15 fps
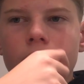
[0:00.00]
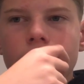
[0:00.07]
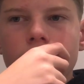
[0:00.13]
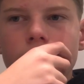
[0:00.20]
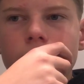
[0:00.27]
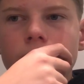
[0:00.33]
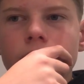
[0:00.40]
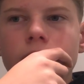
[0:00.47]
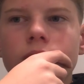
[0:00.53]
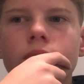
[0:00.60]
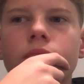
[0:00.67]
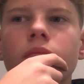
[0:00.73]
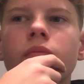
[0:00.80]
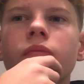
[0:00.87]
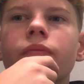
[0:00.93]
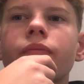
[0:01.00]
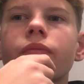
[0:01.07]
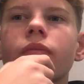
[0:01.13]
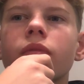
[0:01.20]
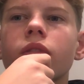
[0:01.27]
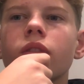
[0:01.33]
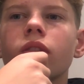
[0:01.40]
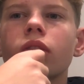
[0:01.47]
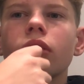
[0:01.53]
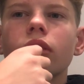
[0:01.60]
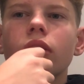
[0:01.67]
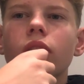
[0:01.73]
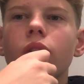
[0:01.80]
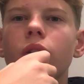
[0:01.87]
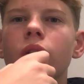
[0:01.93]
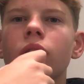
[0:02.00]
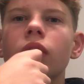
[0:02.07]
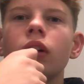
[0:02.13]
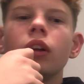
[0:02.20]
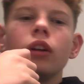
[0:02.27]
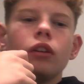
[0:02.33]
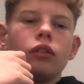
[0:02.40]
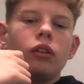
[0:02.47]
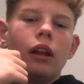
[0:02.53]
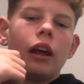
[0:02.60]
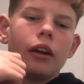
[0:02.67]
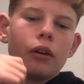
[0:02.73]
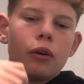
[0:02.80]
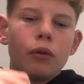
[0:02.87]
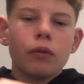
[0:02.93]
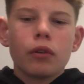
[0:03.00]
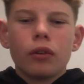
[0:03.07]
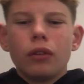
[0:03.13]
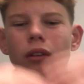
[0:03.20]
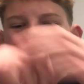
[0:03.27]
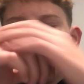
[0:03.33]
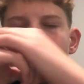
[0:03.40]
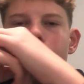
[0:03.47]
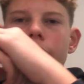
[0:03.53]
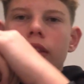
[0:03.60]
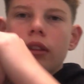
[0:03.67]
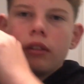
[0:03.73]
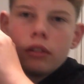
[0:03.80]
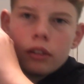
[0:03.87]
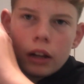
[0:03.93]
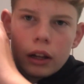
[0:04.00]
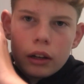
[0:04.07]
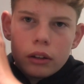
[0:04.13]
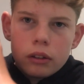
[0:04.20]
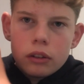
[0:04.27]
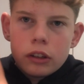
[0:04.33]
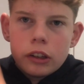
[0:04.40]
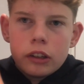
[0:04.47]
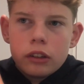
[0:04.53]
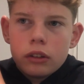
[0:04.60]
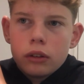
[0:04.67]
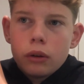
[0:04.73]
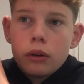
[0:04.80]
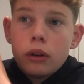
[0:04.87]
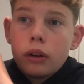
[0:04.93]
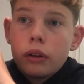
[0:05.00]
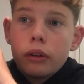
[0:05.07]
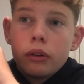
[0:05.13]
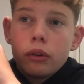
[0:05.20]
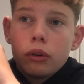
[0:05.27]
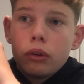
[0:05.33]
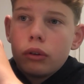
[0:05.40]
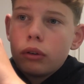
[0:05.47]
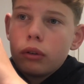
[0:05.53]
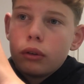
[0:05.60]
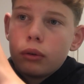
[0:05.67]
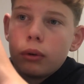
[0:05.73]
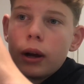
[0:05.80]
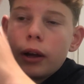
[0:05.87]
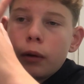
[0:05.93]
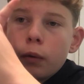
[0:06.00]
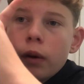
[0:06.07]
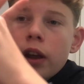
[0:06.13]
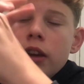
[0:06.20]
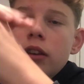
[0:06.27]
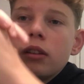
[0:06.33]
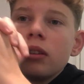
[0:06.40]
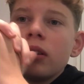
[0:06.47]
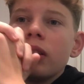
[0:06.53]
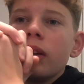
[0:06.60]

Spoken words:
No. So overall, I think this challenge is going quite great,